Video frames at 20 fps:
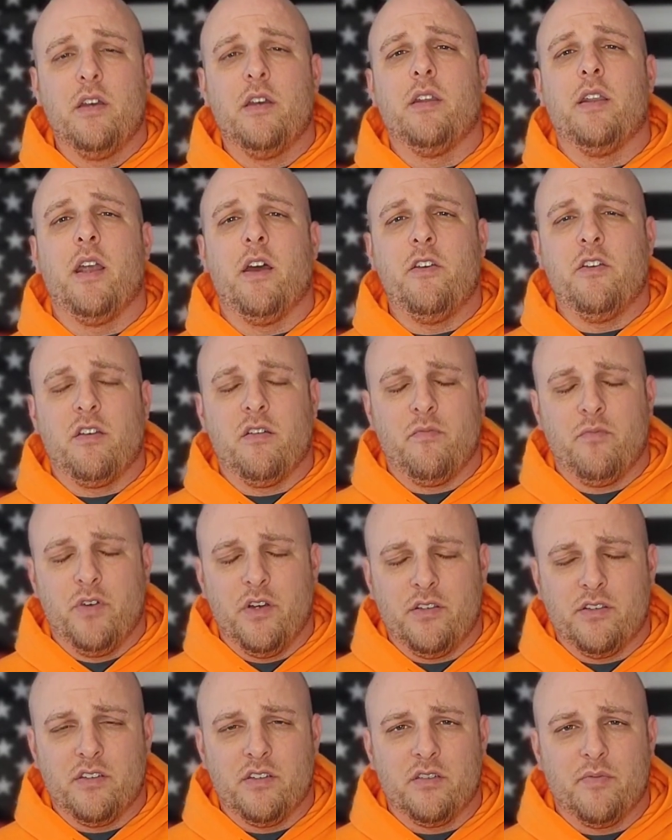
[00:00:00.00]
Now you can
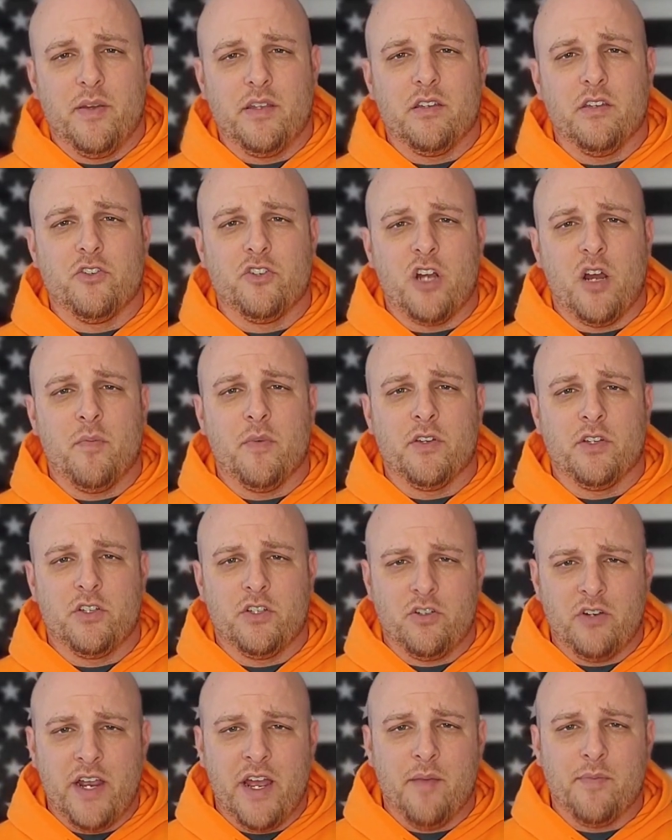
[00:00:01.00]
put suspension trauma
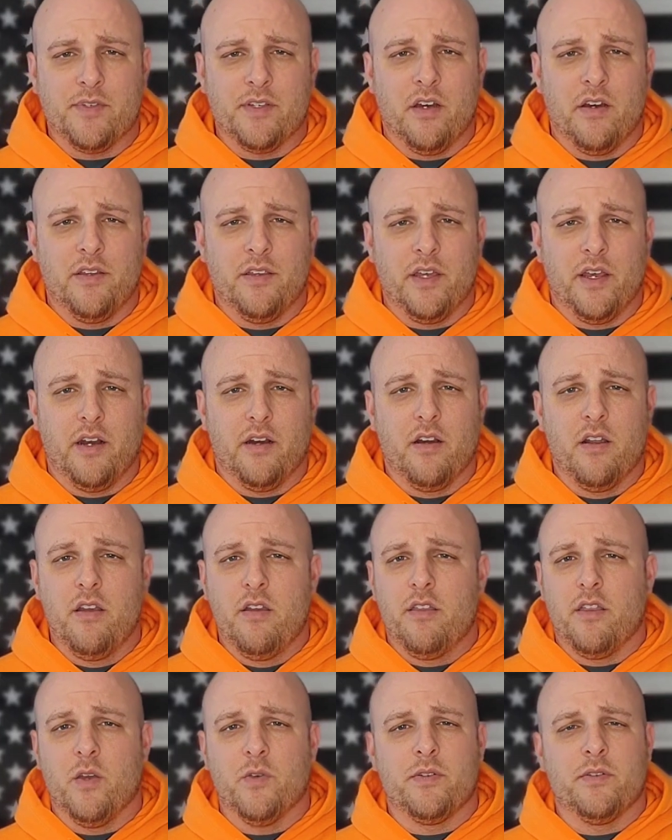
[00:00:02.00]
straps on there.
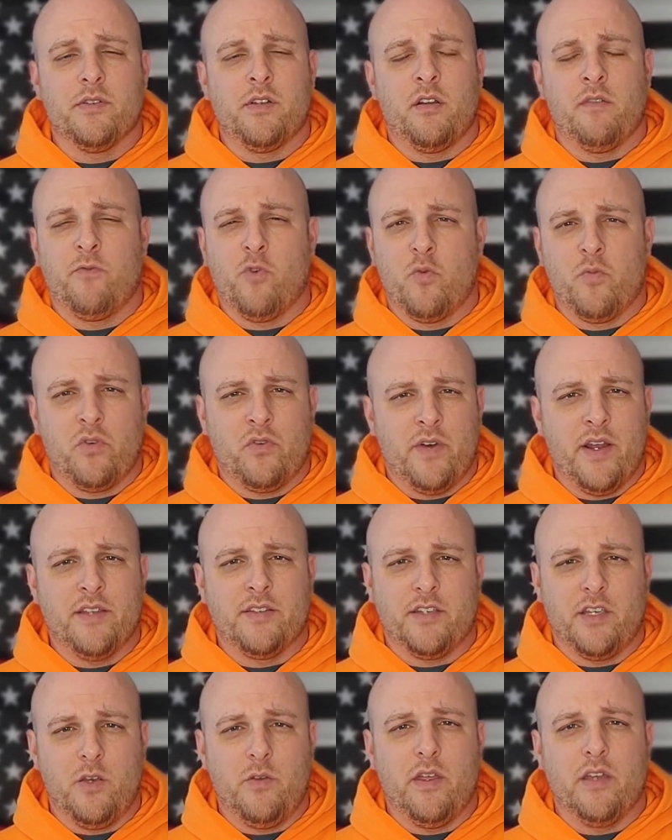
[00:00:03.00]
Those are not a form of
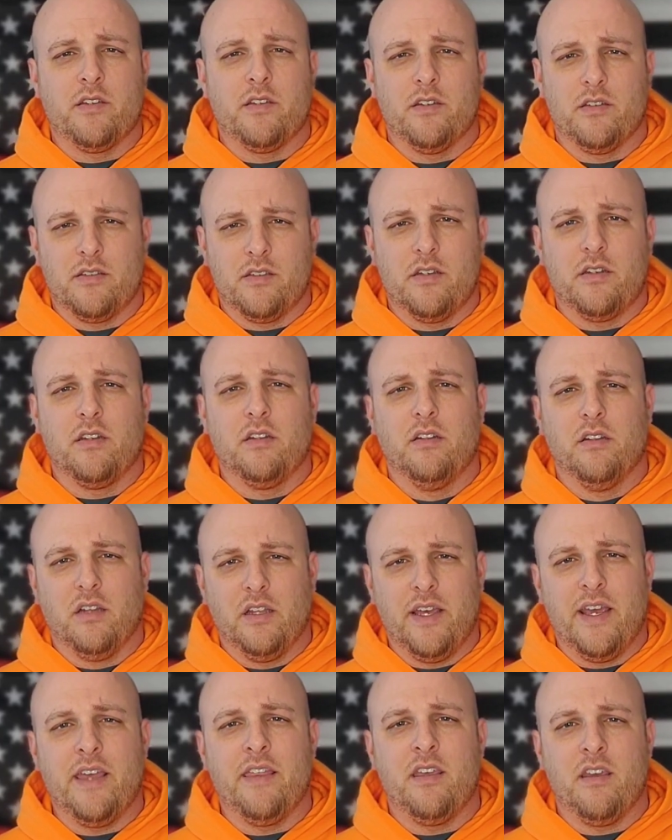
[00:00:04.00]
rescue. That's just to
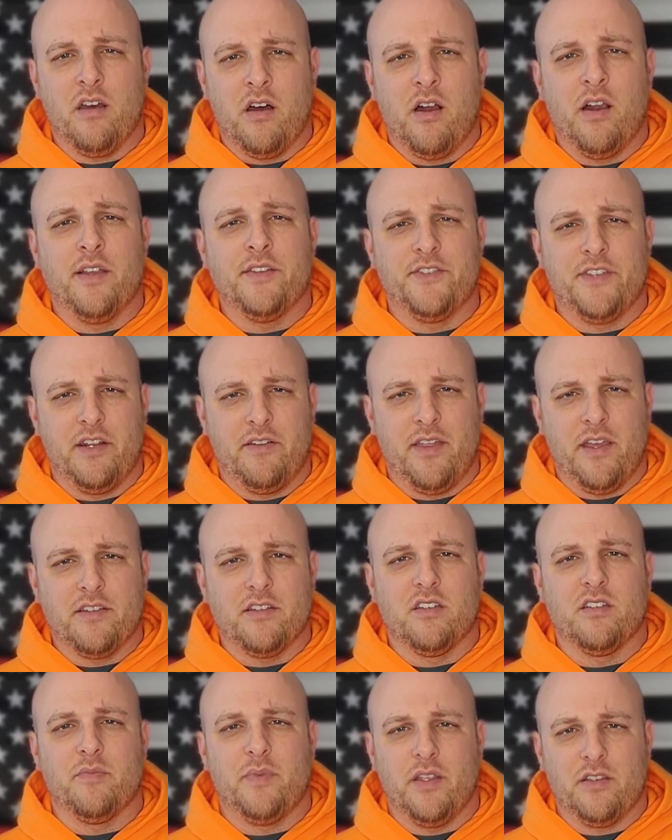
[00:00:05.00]
delay the onset of that
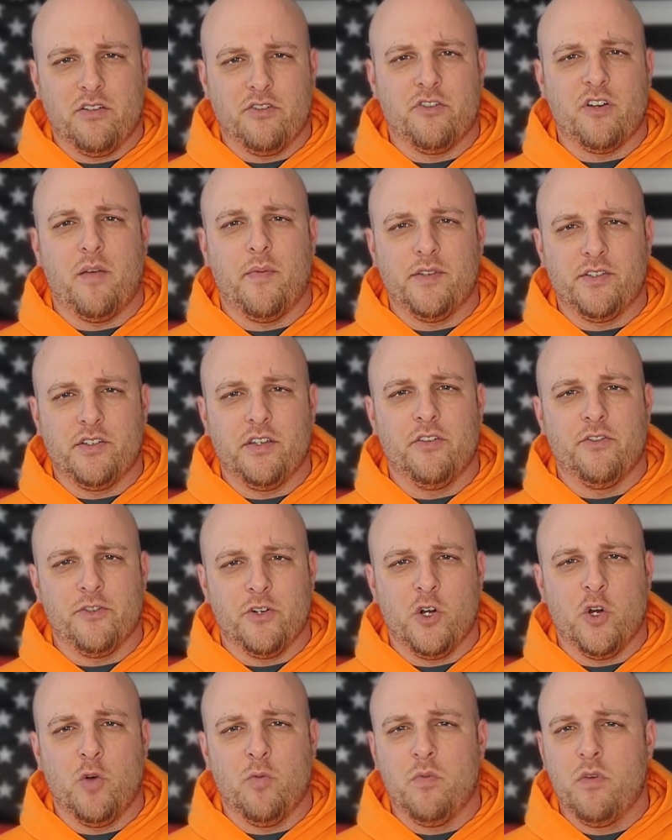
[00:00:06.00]
suspension trauma
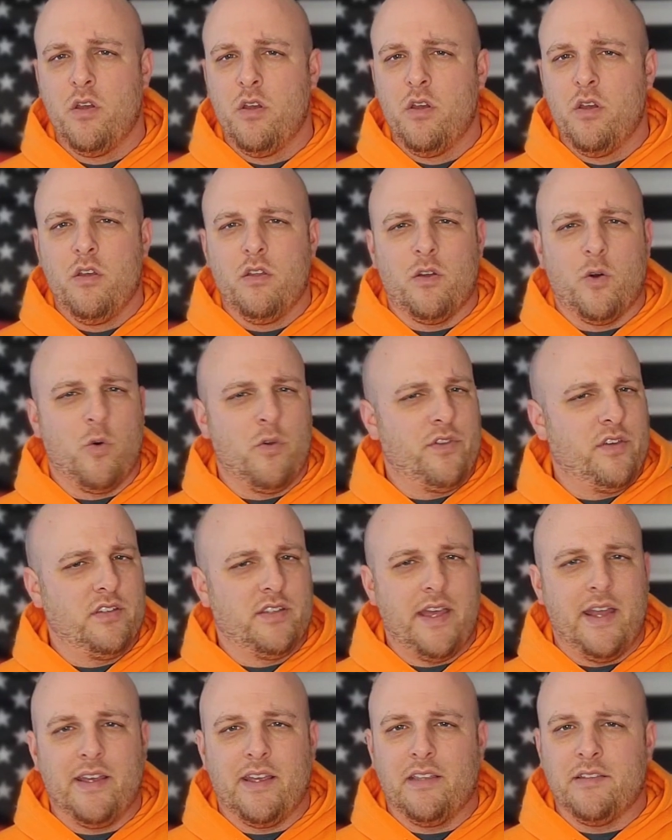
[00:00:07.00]
syndrome,
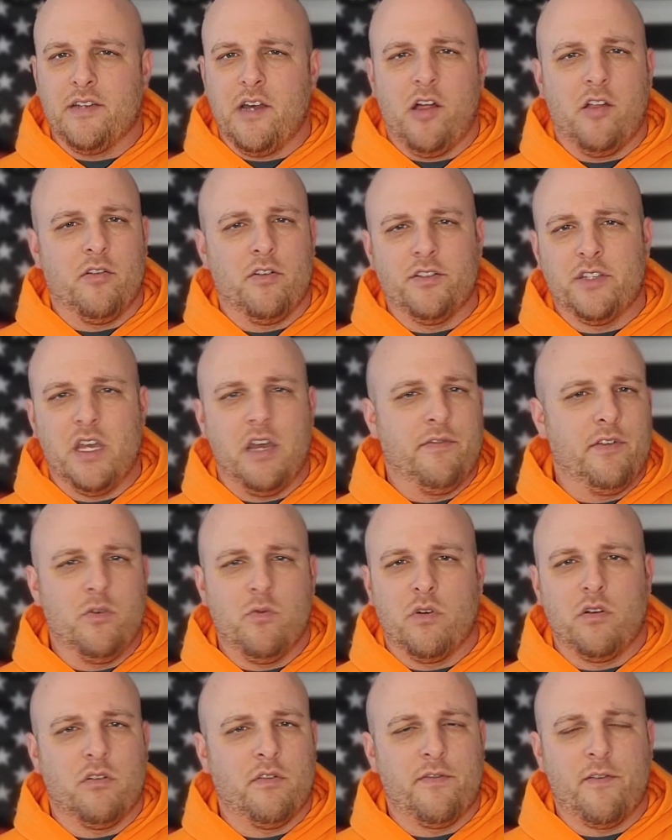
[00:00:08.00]
orthostatic intolerance, however you
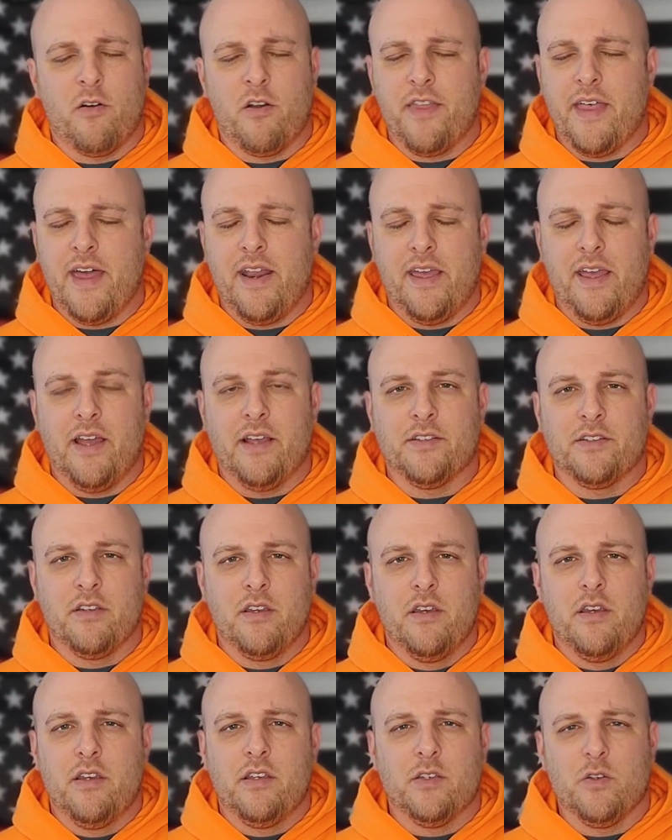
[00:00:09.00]
want to refer to that as.
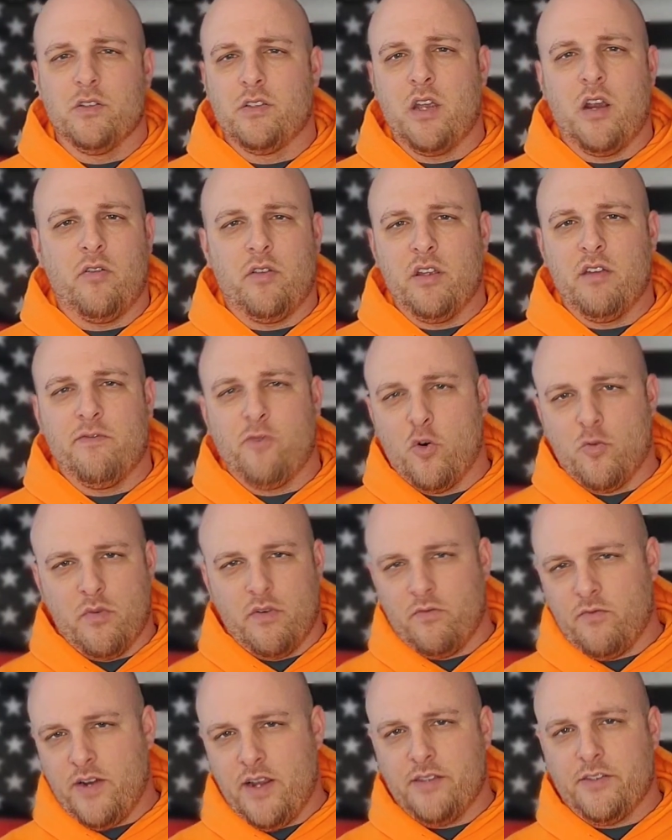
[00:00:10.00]
So it's not really a form
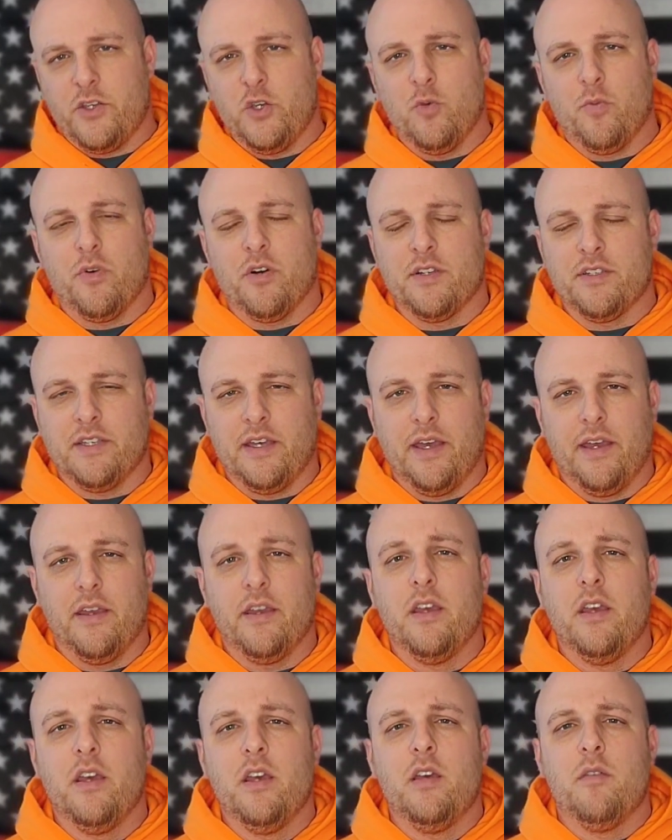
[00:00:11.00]
of rescue per se,
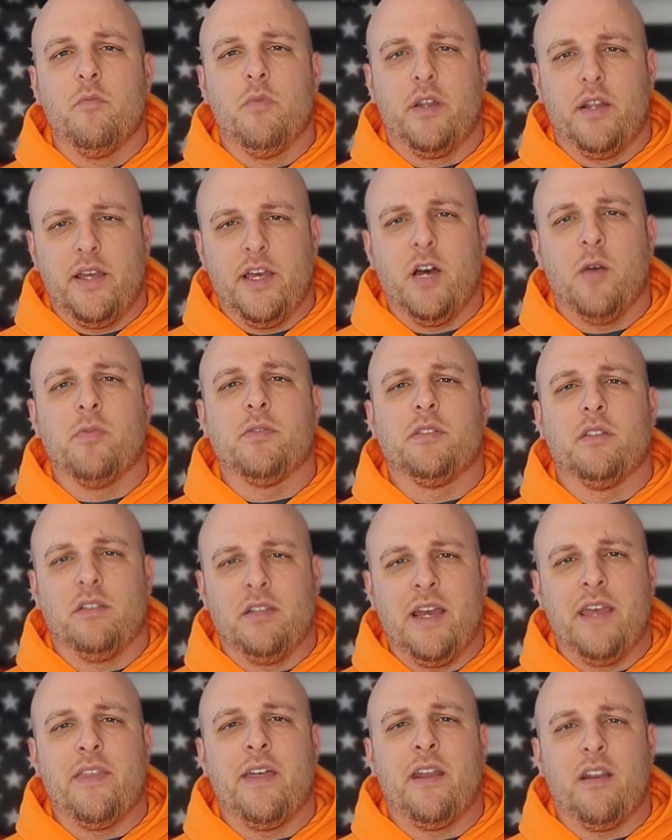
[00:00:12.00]
but it helps
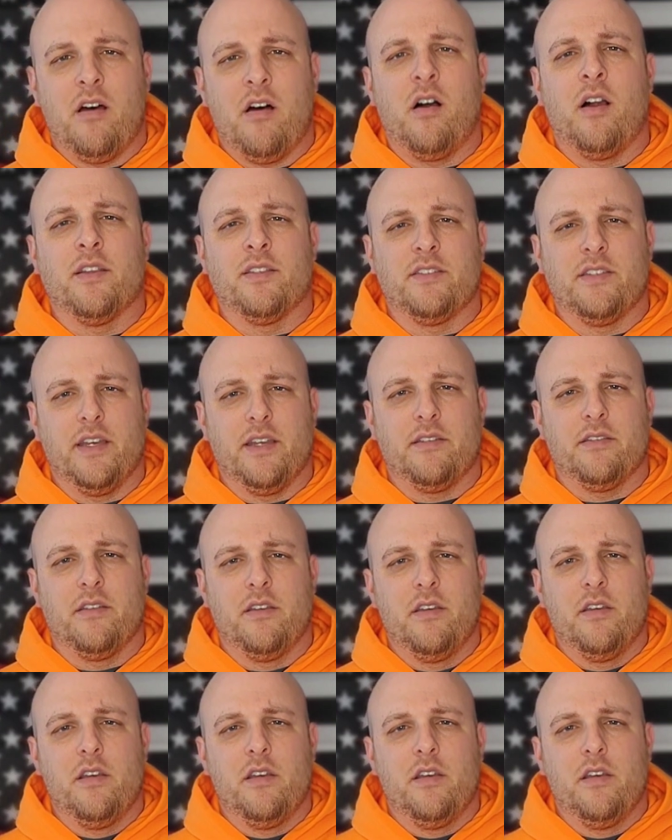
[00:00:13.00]
delay that onset.